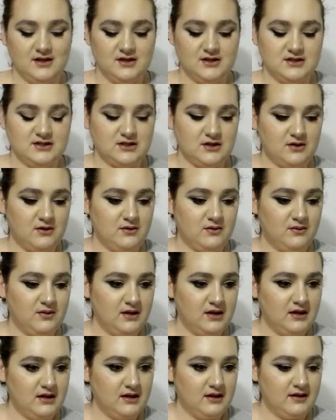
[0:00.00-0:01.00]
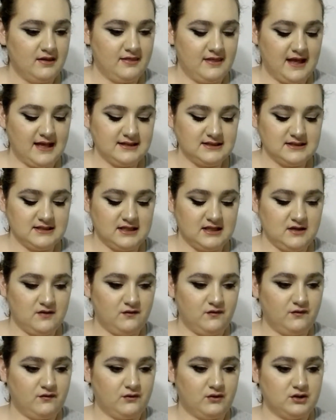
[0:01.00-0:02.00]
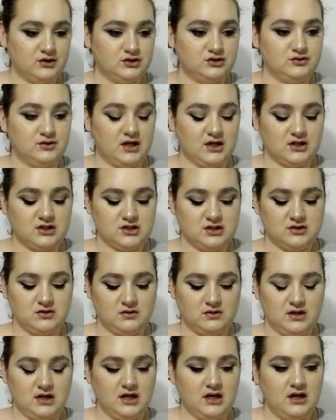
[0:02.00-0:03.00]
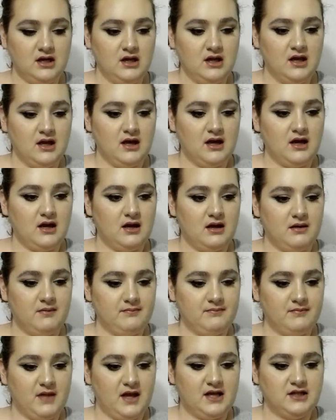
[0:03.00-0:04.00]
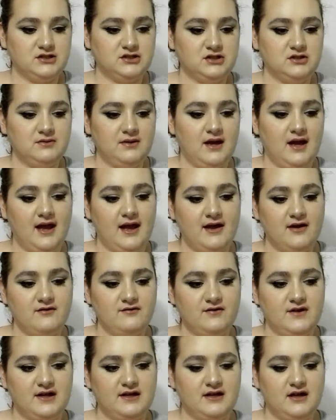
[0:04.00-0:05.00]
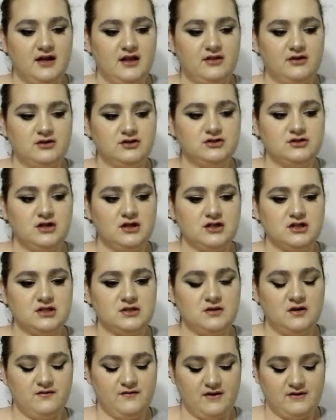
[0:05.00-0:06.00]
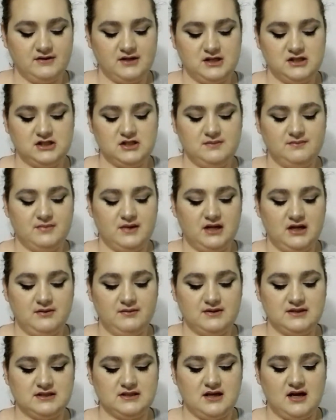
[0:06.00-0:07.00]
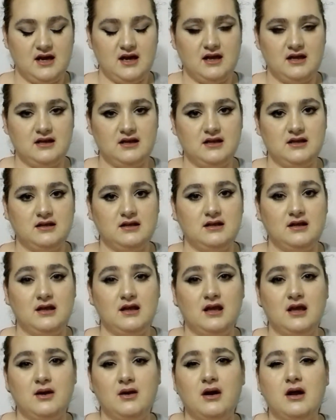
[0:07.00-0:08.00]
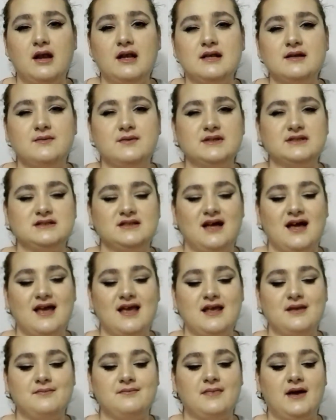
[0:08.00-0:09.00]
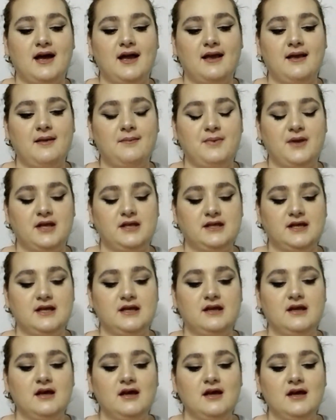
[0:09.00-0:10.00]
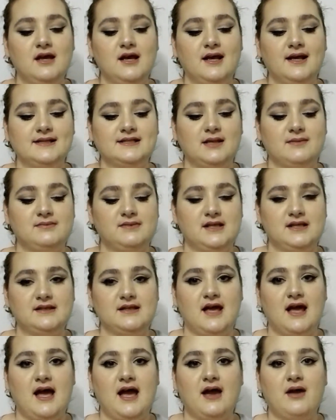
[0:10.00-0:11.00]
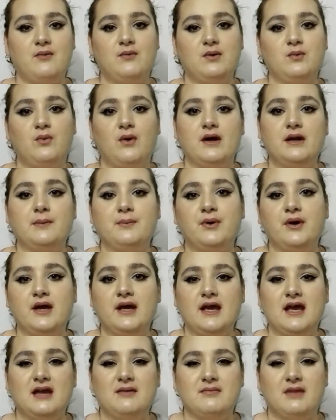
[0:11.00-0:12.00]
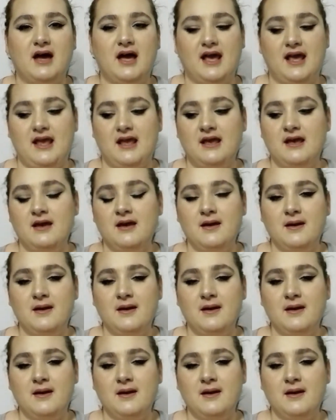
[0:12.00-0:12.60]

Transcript: So that's it for drugstore. I do have another drugstore foundation, but it was not, in my opinion, something that I would want to put in my